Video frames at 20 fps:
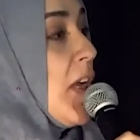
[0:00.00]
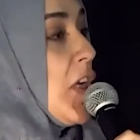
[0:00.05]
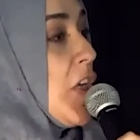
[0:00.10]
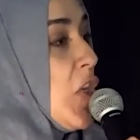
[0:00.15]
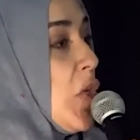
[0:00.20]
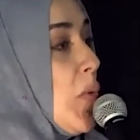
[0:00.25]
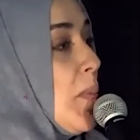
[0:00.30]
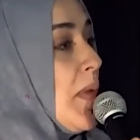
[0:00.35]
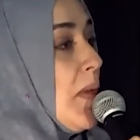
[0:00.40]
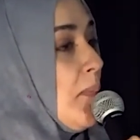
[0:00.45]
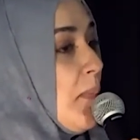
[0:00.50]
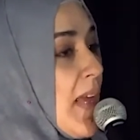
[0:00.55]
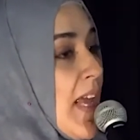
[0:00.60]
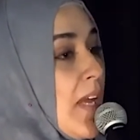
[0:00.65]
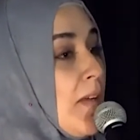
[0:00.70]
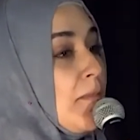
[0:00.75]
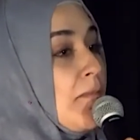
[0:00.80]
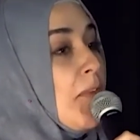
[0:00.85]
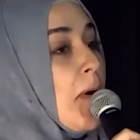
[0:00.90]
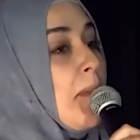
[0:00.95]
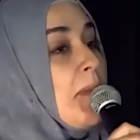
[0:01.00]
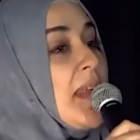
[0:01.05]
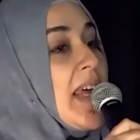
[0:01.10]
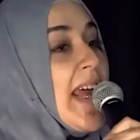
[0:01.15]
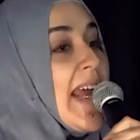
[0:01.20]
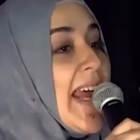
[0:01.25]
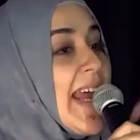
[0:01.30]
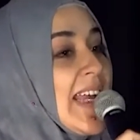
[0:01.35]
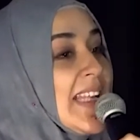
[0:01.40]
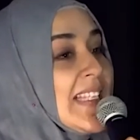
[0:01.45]
a human being from
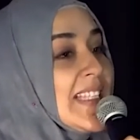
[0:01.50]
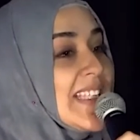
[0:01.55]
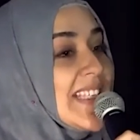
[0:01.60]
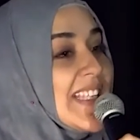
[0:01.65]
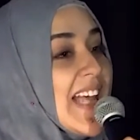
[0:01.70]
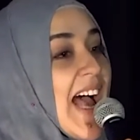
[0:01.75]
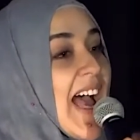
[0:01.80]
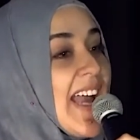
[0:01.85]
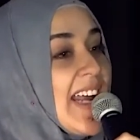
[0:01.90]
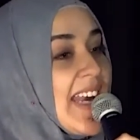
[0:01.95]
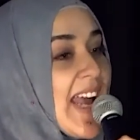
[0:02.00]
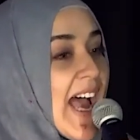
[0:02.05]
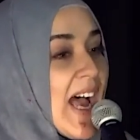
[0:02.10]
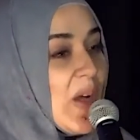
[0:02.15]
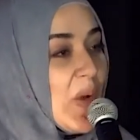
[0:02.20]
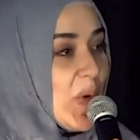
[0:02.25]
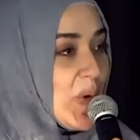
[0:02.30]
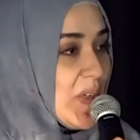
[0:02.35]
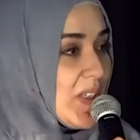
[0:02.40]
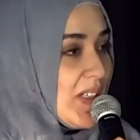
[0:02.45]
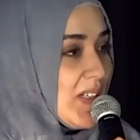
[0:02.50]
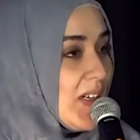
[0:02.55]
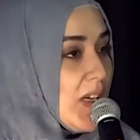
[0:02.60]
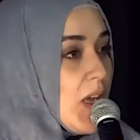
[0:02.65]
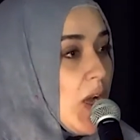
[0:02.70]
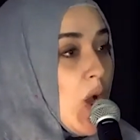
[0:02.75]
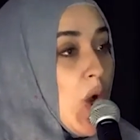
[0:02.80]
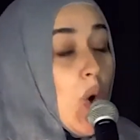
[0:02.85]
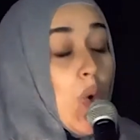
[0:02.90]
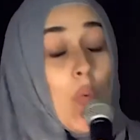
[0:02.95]
the inside out.
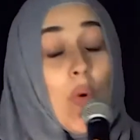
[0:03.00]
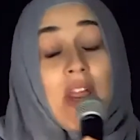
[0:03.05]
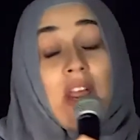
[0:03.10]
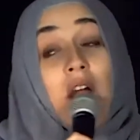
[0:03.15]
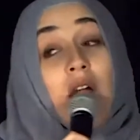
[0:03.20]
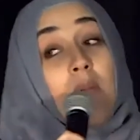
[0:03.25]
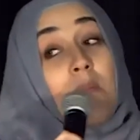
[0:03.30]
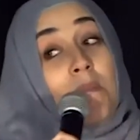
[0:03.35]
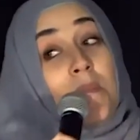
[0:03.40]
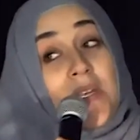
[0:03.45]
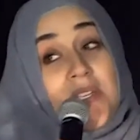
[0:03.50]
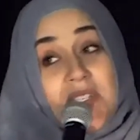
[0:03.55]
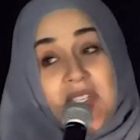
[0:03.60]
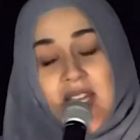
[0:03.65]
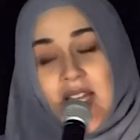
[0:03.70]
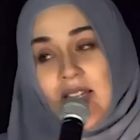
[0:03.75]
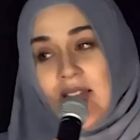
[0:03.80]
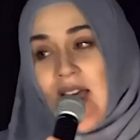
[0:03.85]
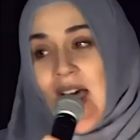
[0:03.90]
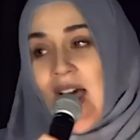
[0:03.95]
We are missing